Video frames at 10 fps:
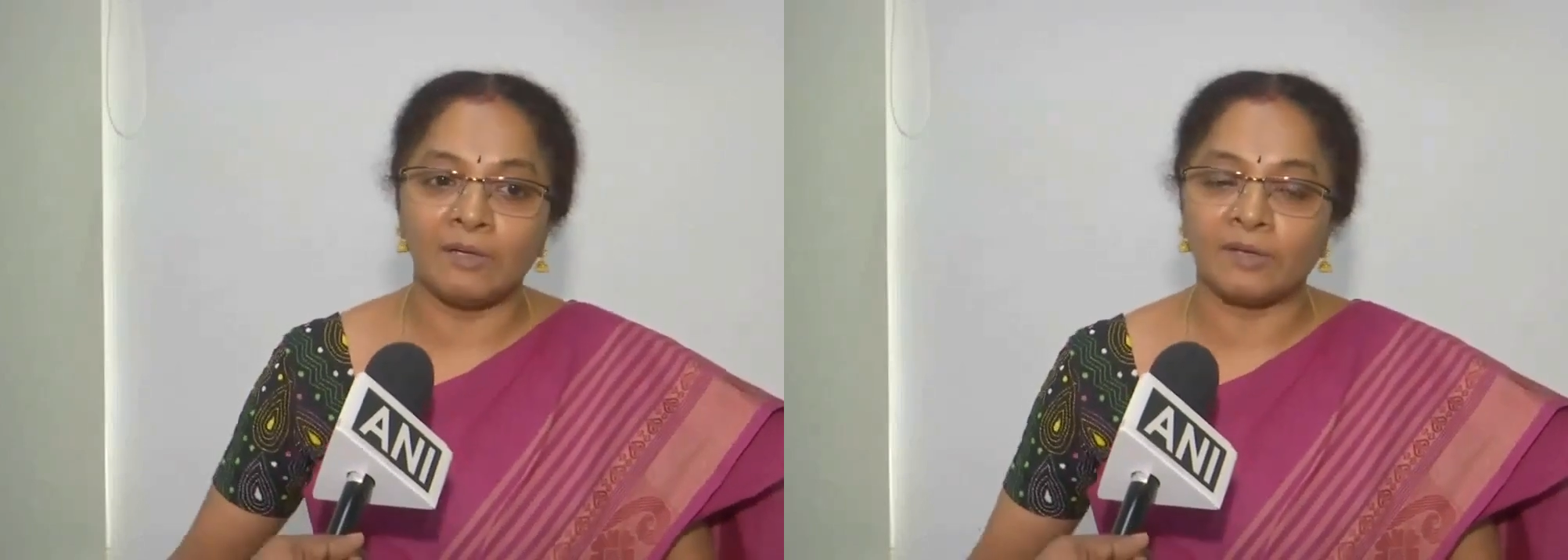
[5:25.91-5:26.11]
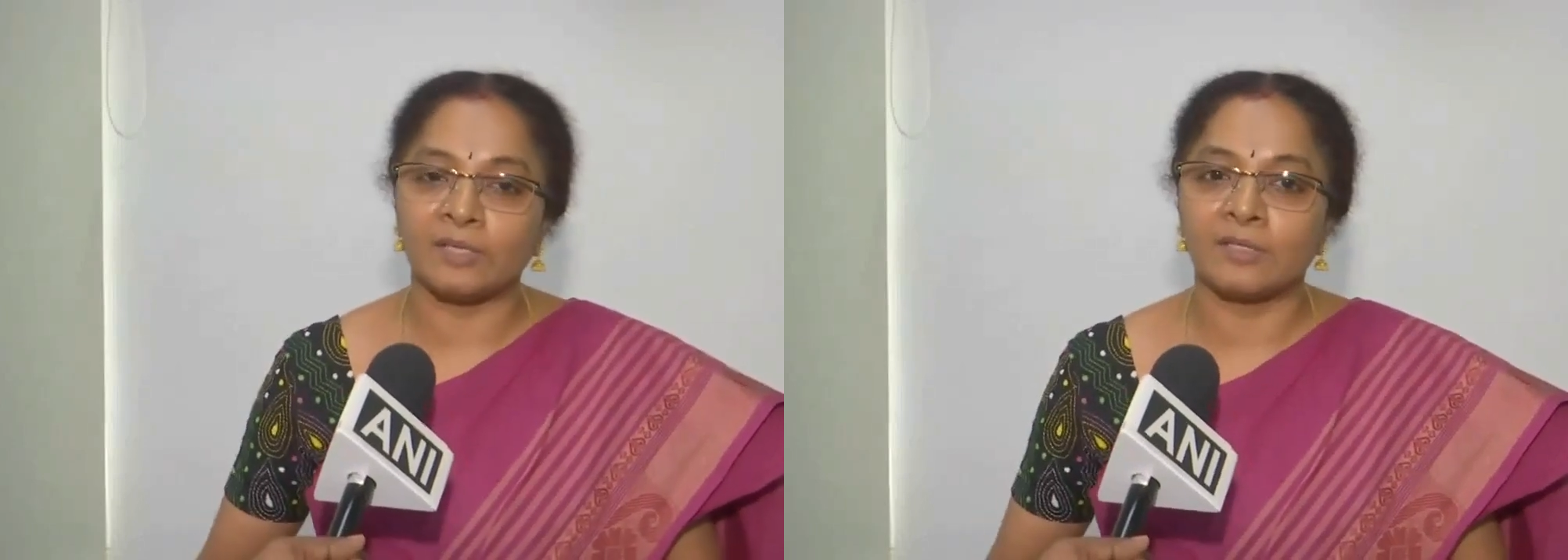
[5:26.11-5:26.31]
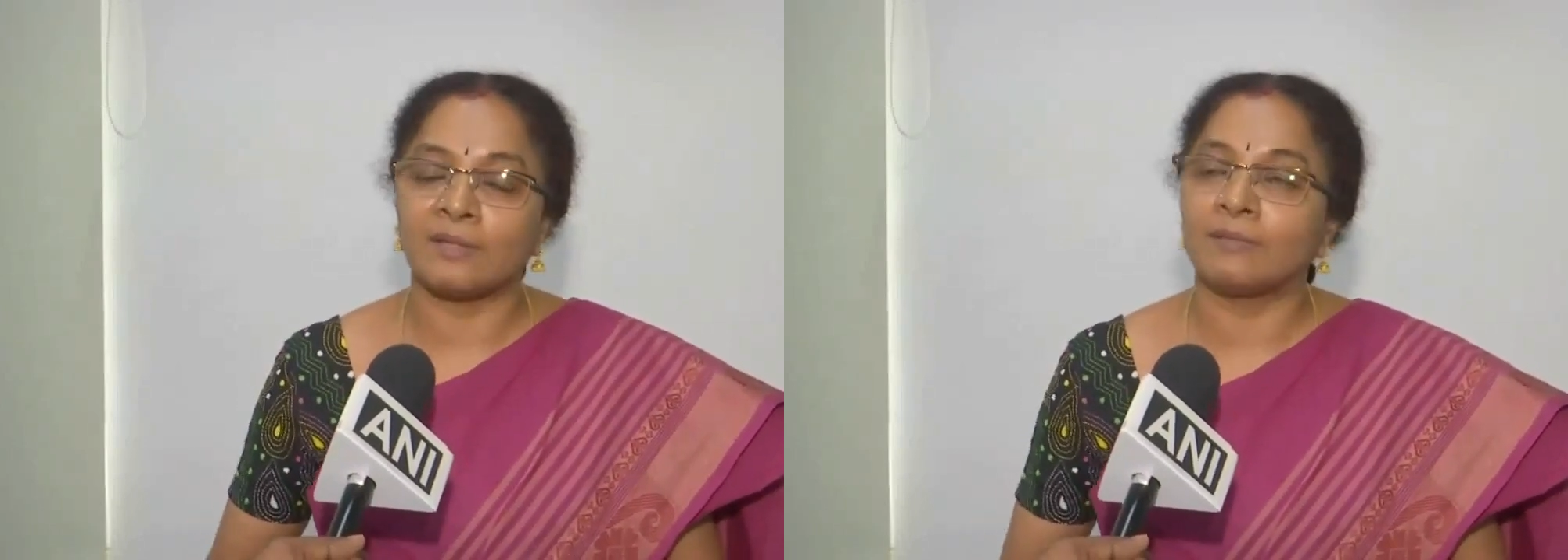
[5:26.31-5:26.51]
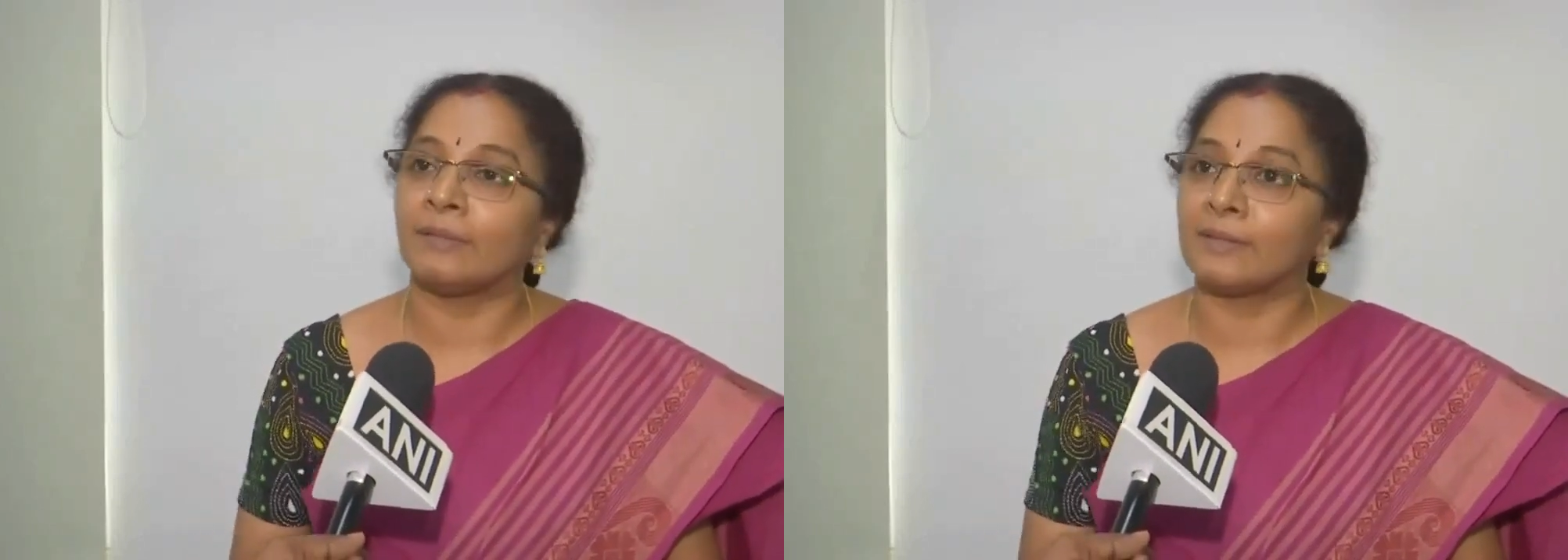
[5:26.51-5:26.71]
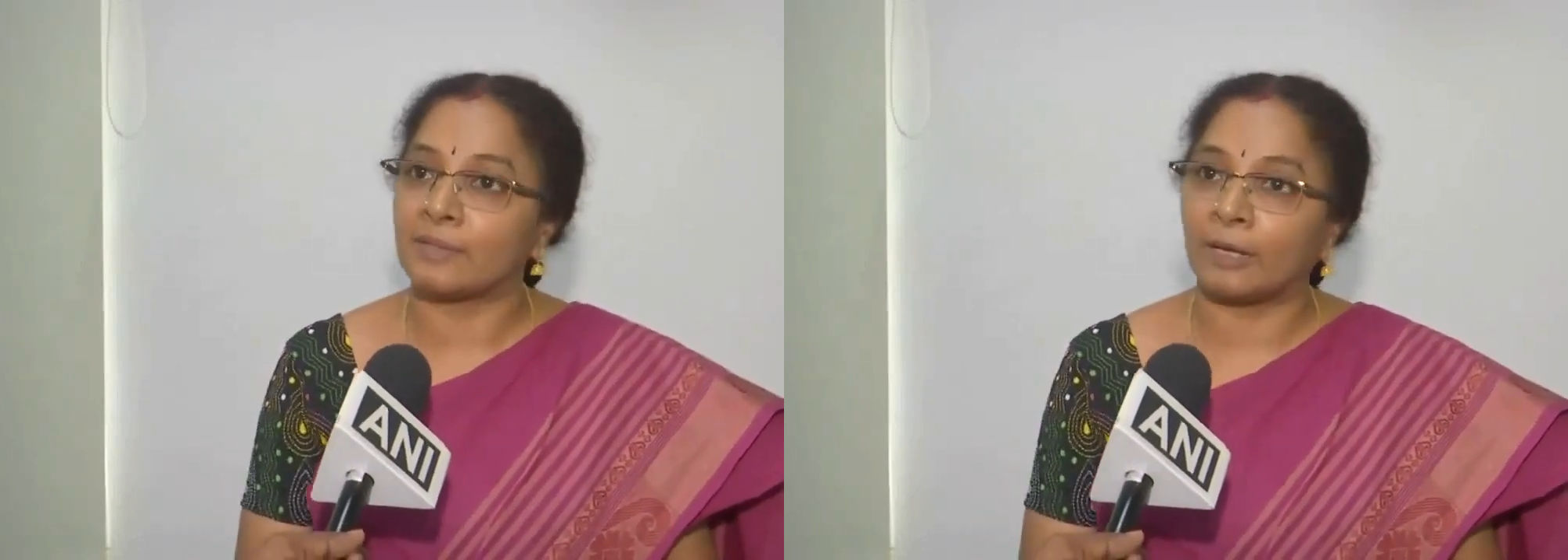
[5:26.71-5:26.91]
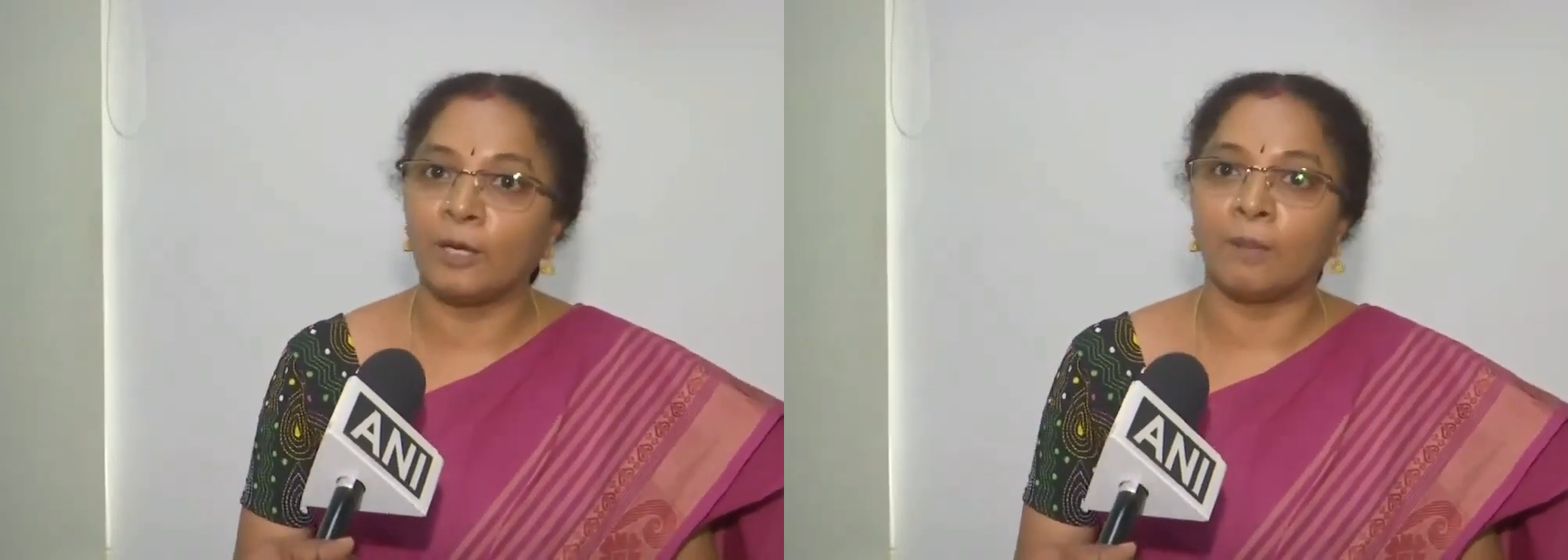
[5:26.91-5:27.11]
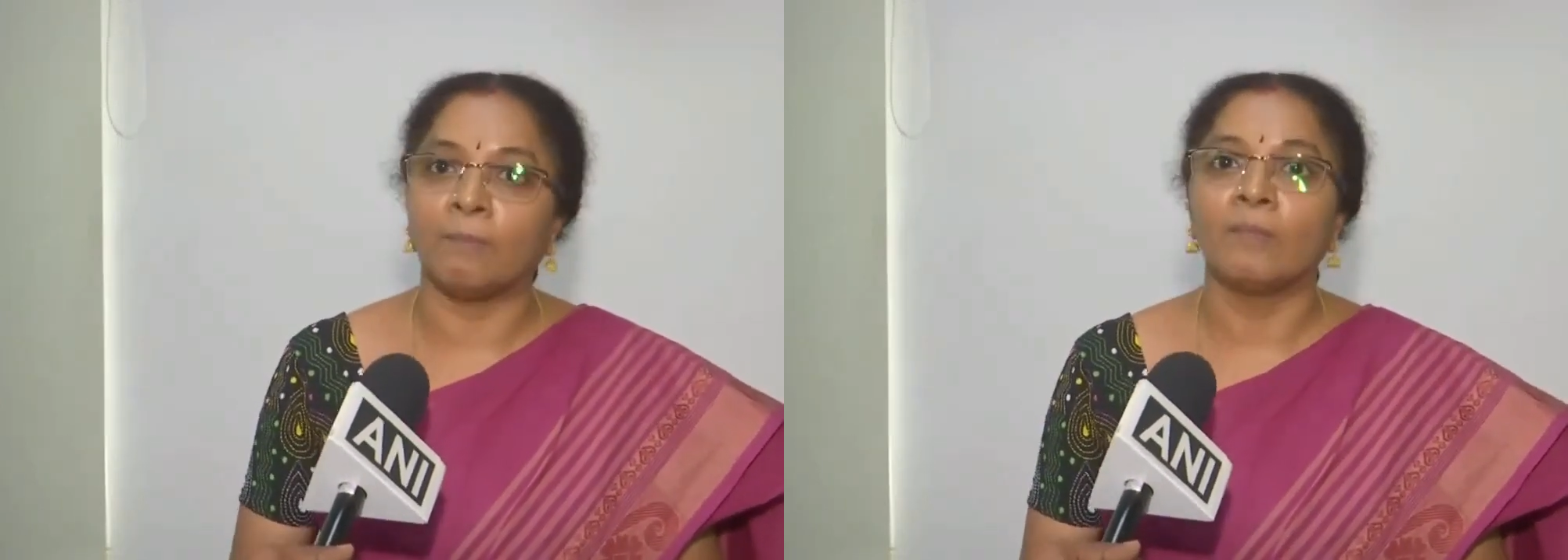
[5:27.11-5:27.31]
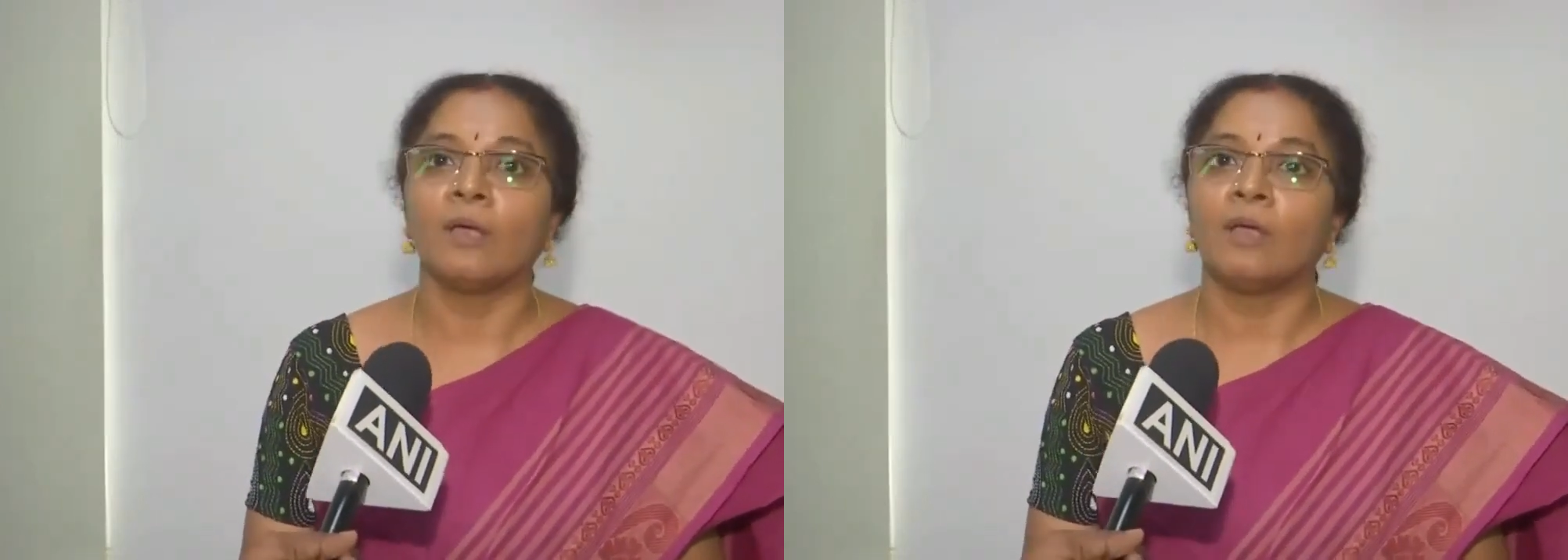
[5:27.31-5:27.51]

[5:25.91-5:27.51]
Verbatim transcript: literature in the Sangam,